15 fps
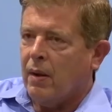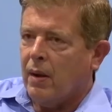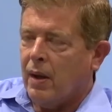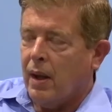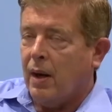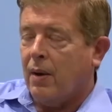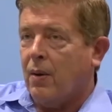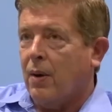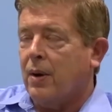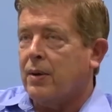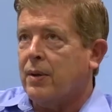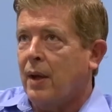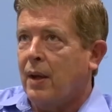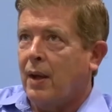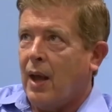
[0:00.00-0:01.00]
And of
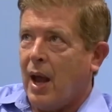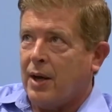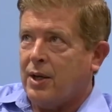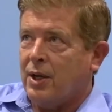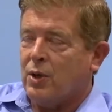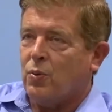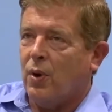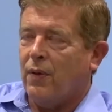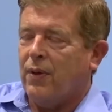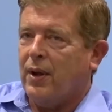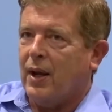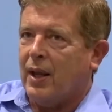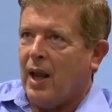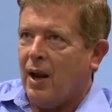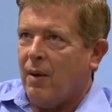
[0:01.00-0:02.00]
course, actually just one thing
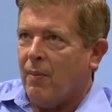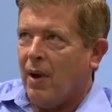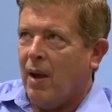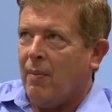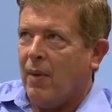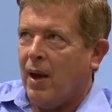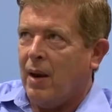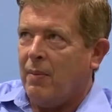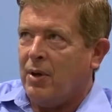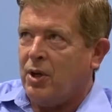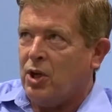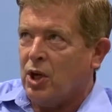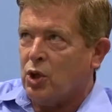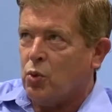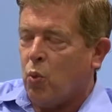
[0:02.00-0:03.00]
that came to my mind,
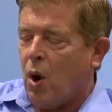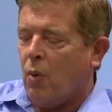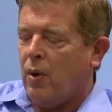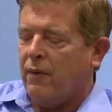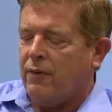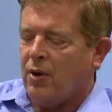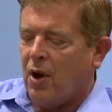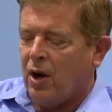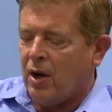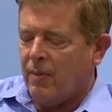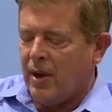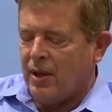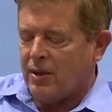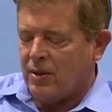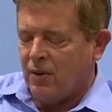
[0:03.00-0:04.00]
just what we've talked
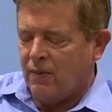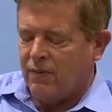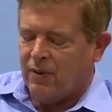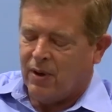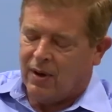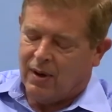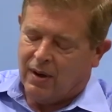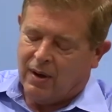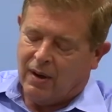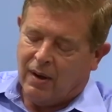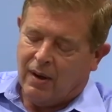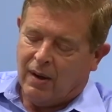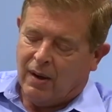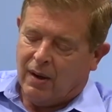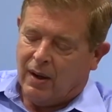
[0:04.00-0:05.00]
about so far:
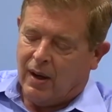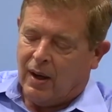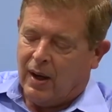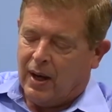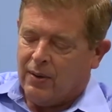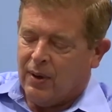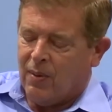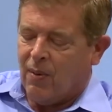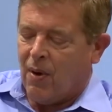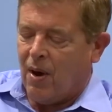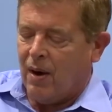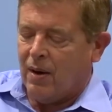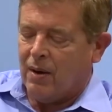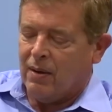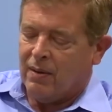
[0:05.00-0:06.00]
electric,
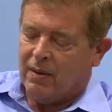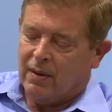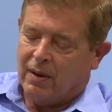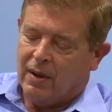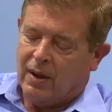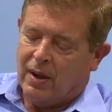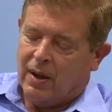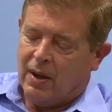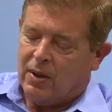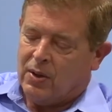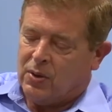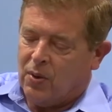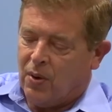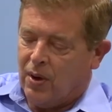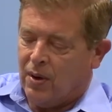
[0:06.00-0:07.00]
water,
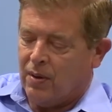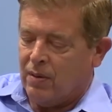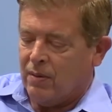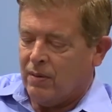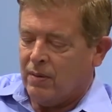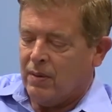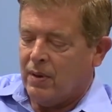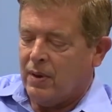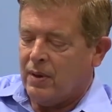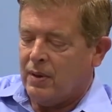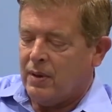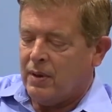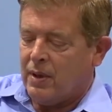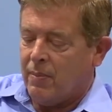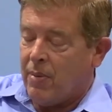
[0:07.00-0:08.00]
soil,
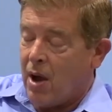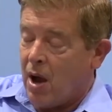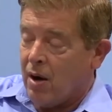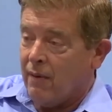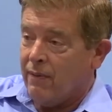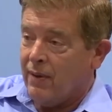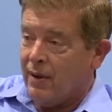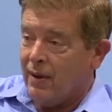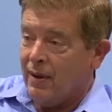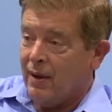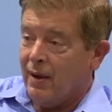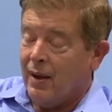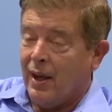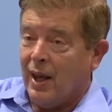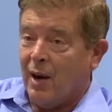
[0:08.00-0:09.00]
topography.
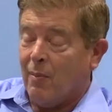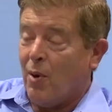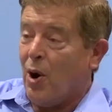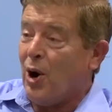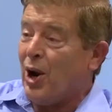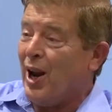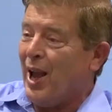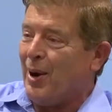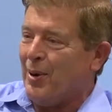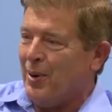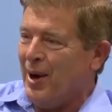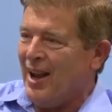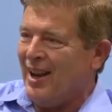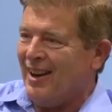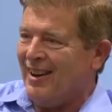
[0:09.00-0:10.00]
In a market like
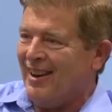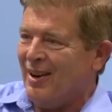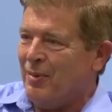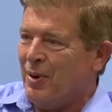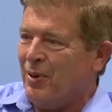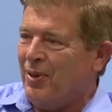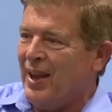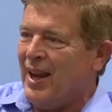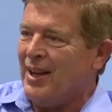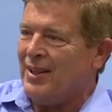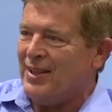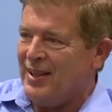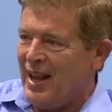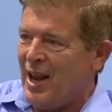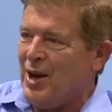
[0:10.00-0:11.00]
we're in, where
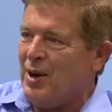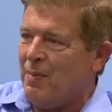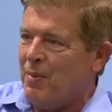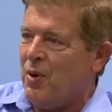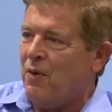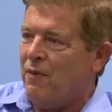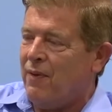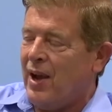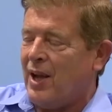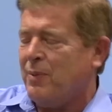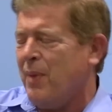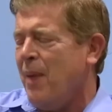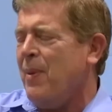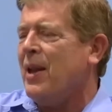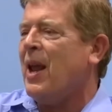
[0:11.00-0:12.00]
things tend to move fast,
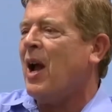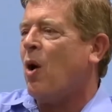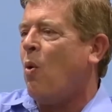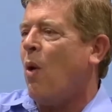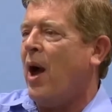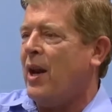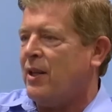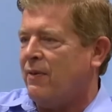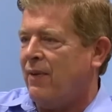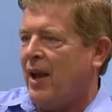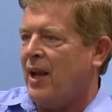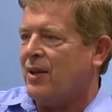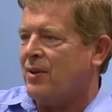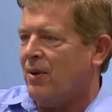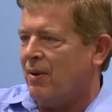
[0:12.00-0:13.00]
maybe not quite as
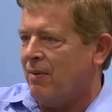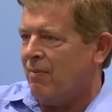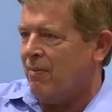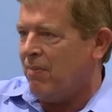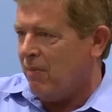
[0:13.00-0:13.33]
fast on